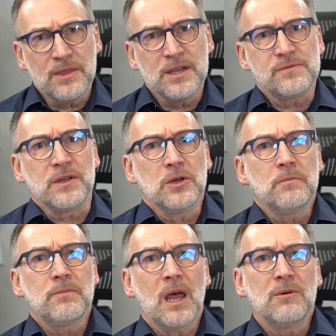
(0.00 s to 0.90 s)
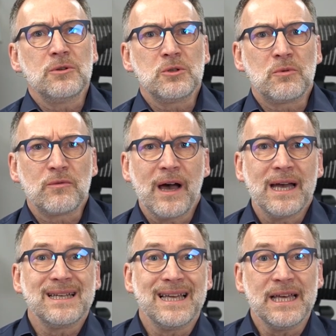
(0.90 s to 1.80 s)
In this video, I want to
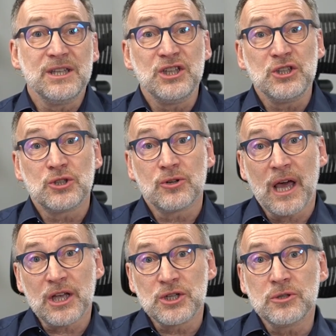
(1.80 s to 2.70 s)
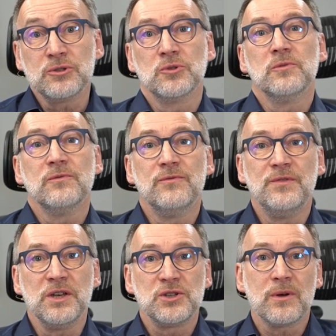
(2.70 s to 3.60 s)
provide an introduction to
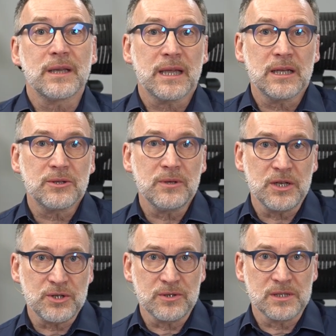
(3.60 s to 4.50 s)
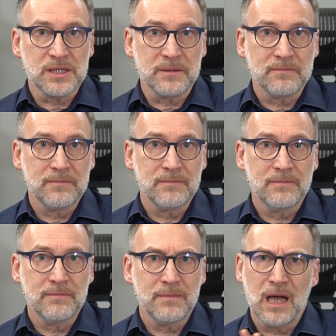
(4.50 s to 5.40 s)
visual calculations.
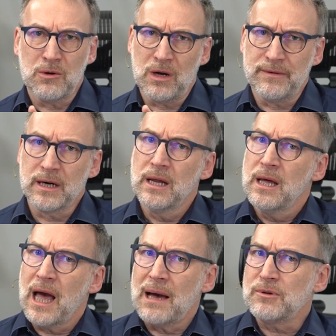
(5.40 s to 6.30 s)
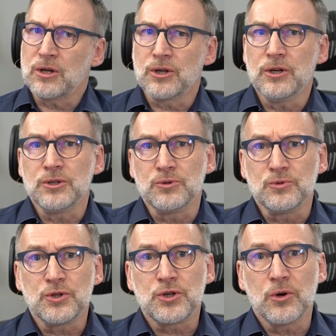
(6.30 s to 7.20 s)
However, I'm not going
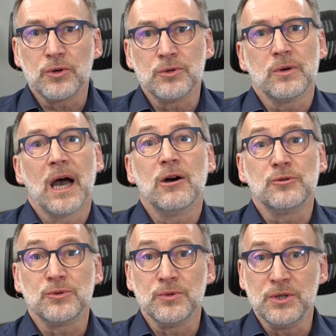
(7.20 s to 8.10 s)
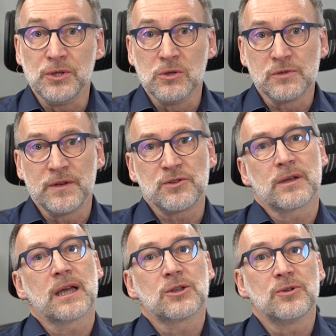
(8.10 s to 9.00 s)
to show you how to use visual
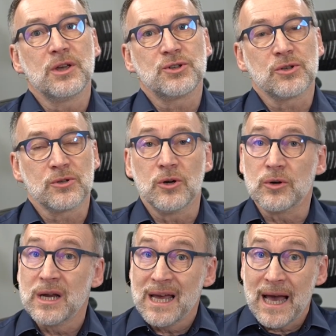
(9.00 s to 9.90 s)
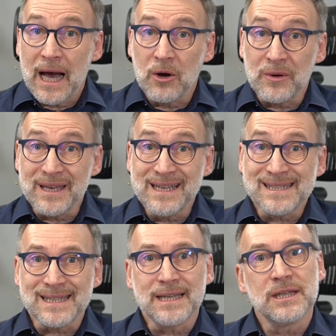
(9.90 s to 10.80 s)
calculation or how
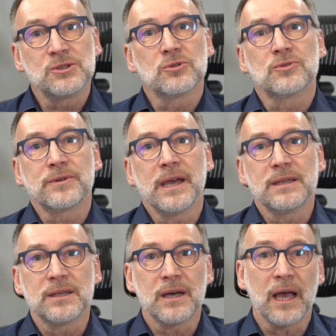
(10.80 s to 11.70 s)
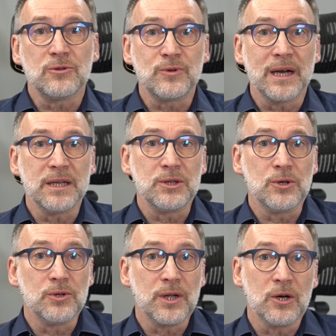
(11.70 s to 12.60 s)
easy it is to create a running
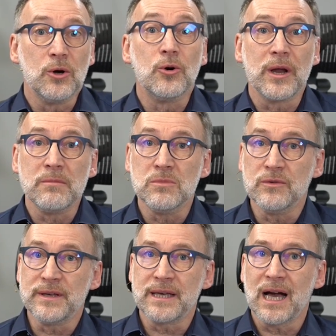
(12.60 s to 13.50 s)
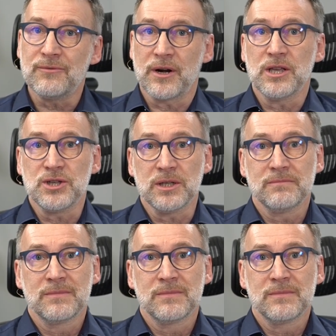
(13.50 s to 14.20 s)
total or a moving average.